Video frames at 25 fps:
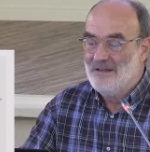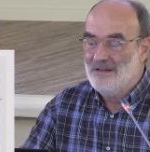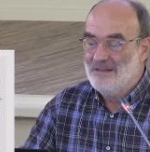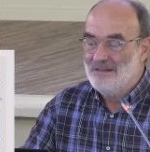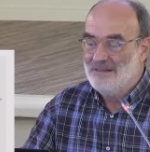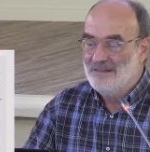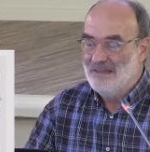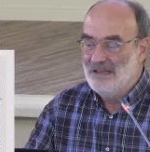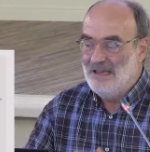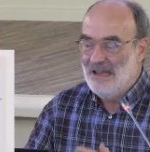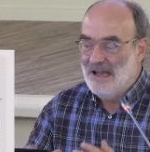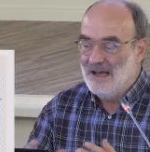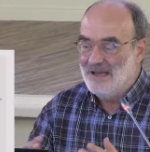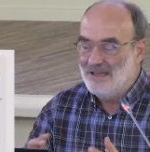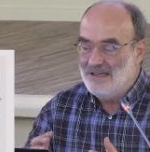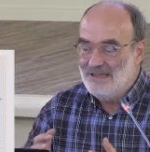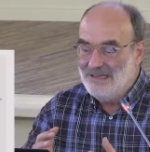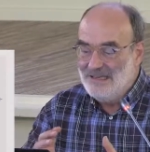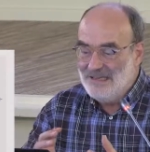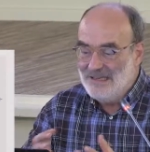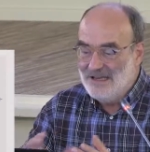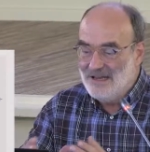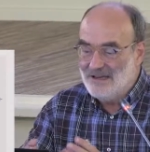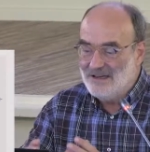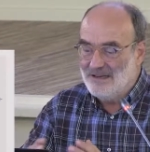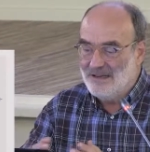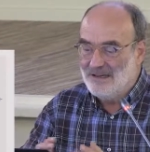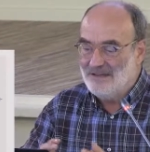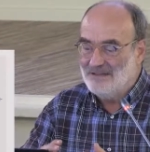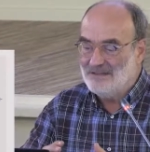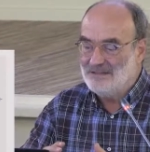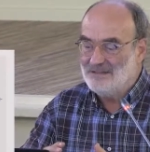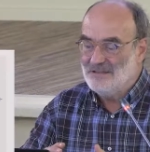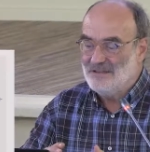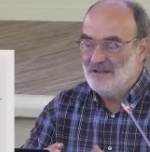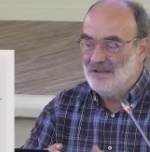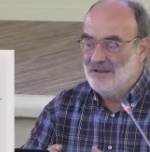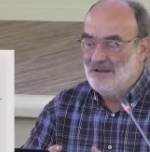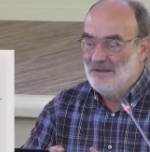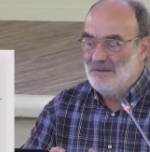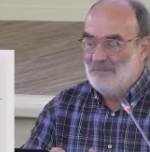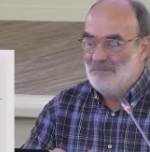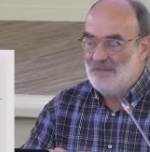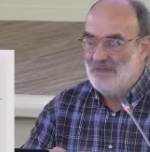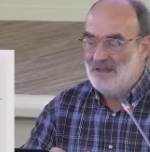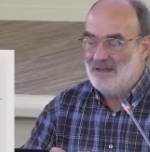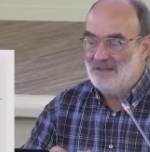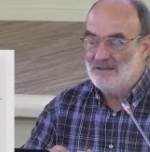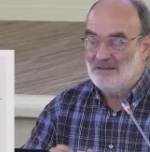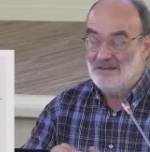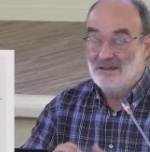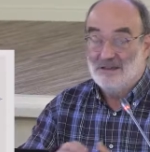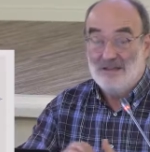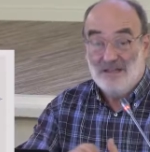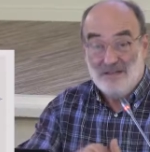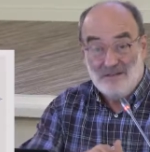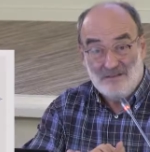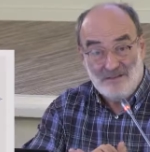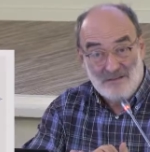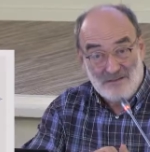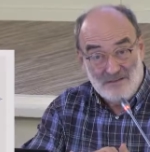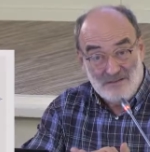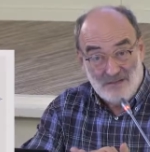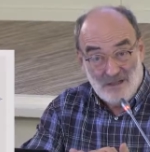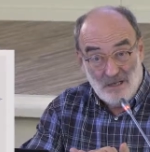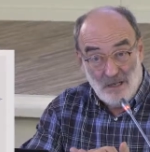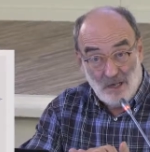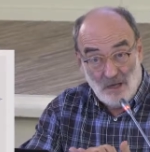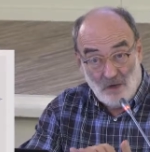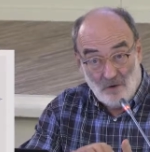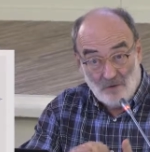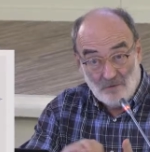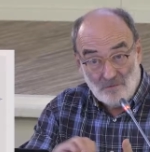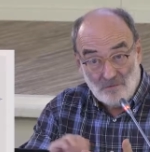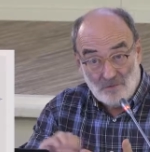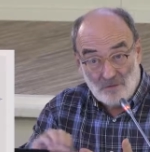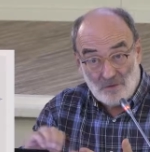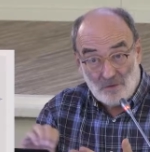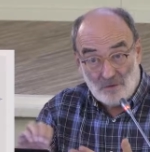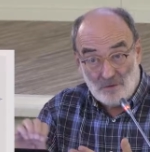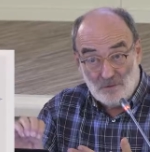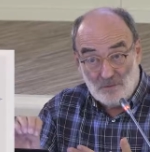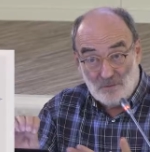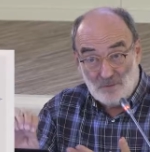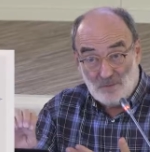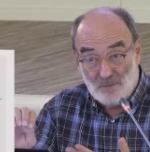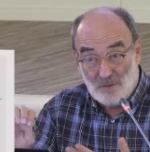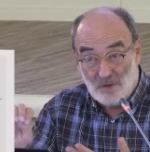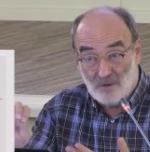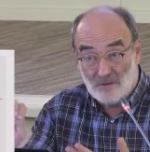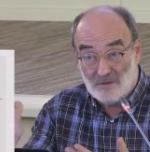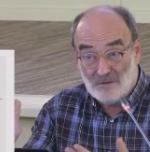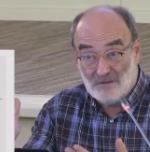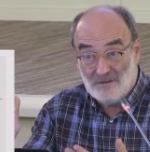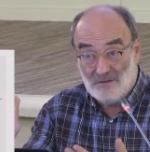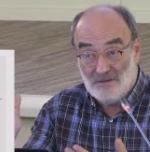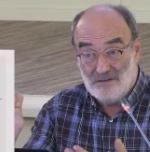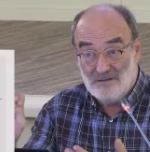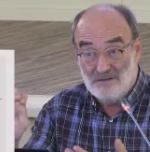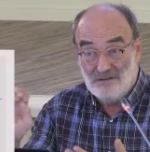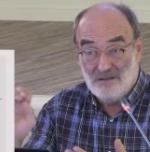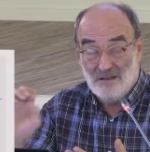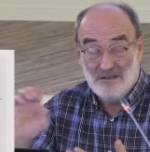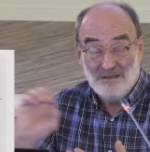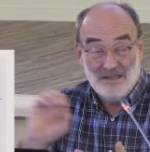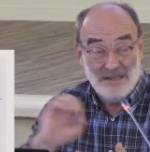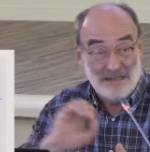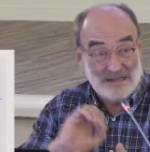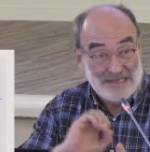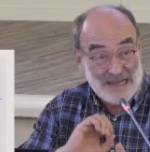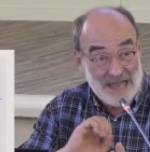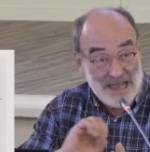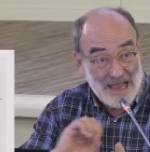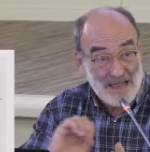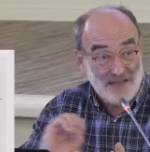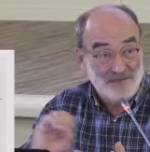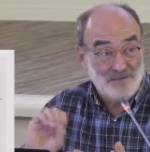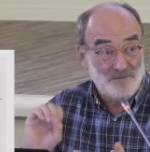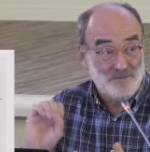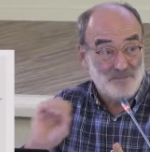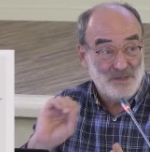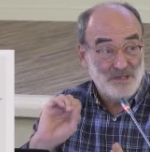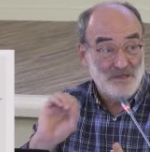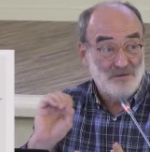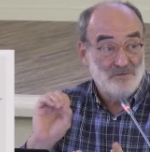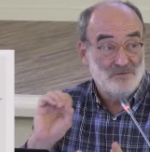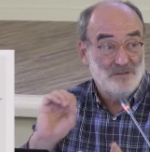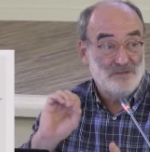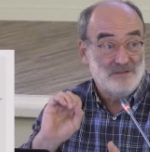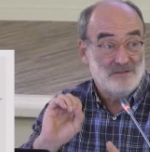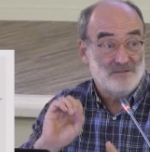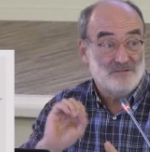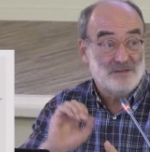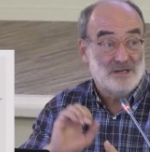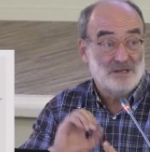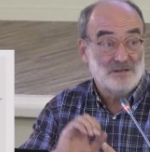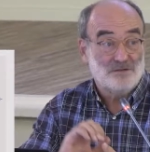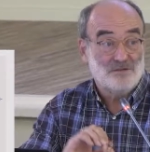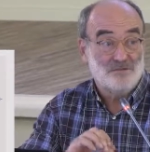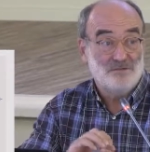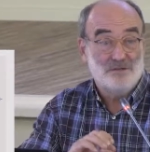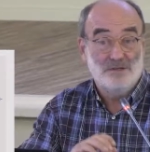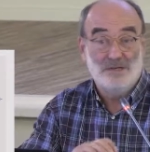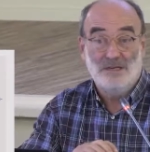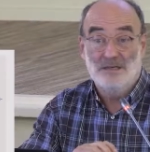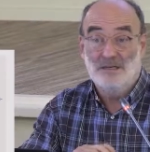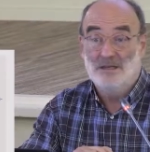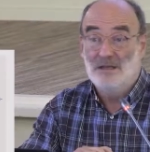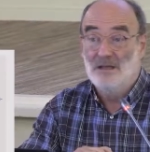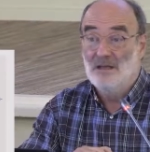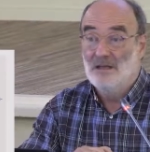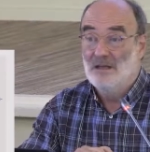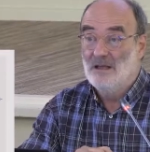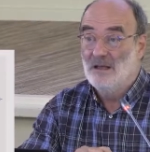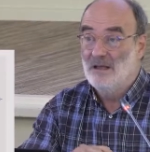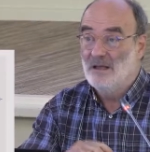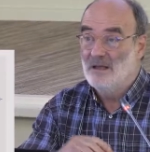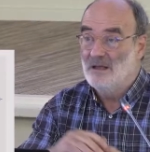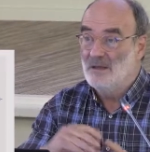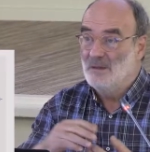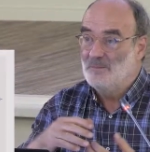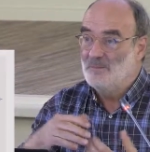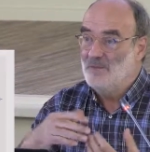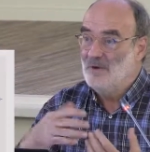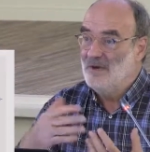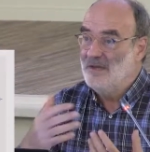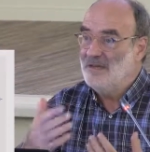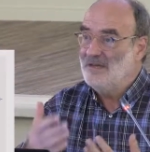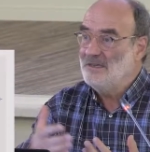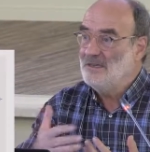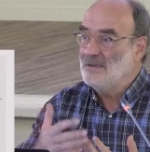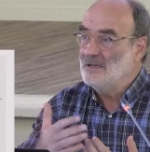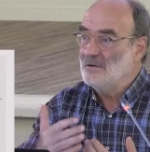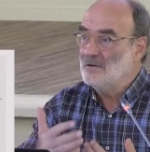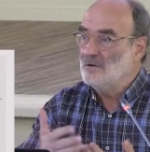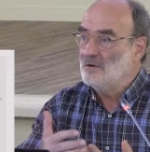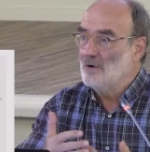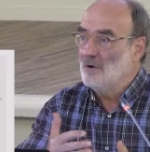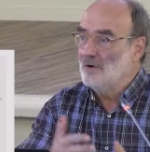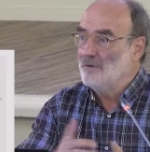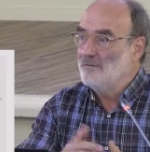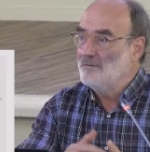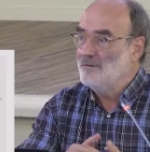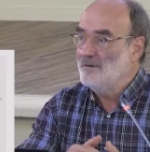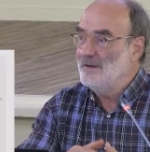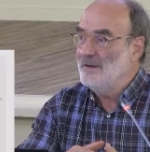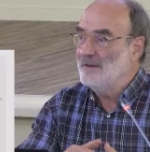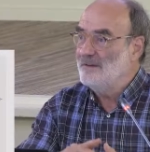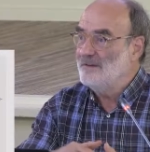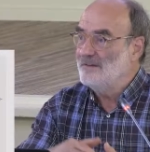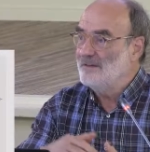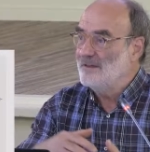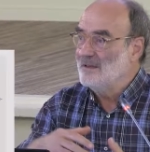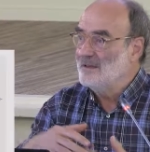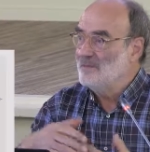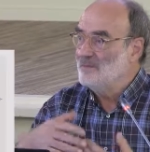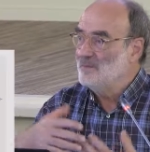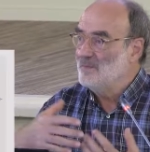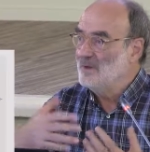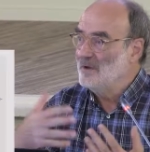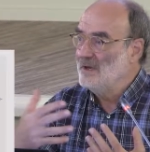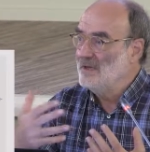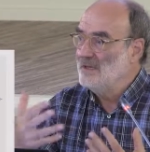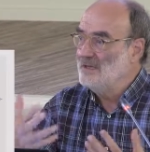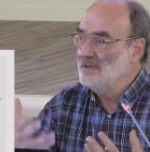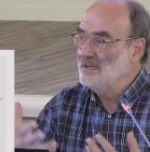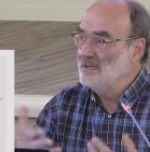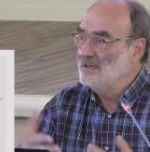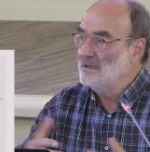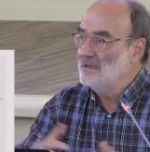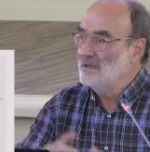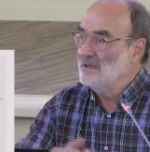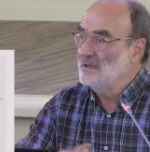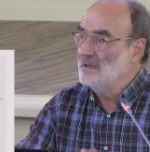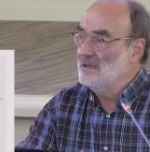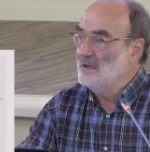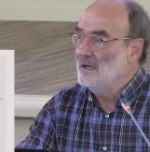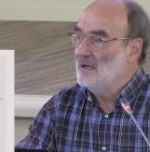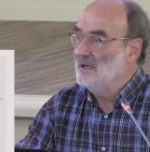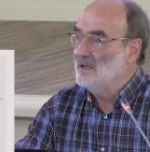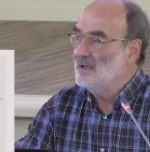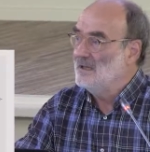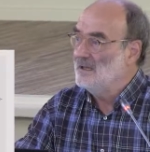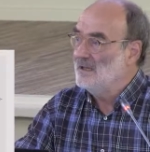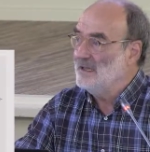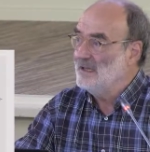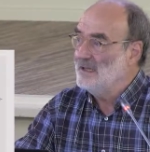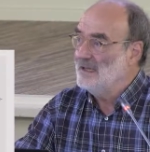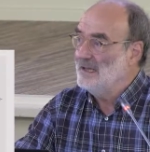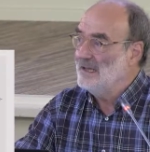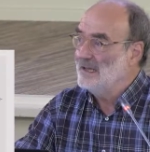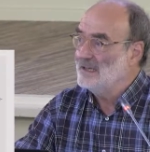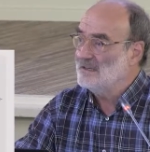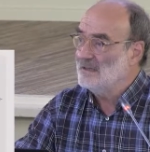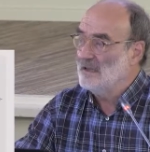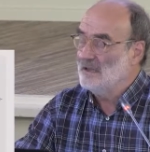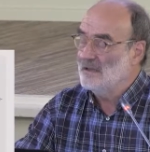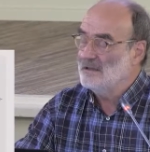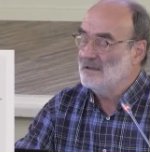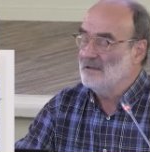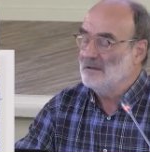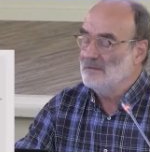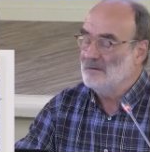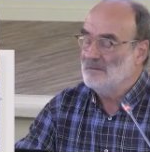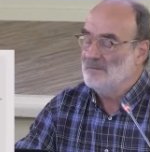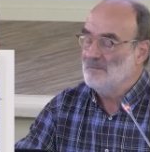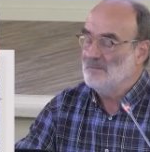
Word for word: The idea is that this is a long-term process that has been restructuring uh, political conflicts and political uh, elect, uh,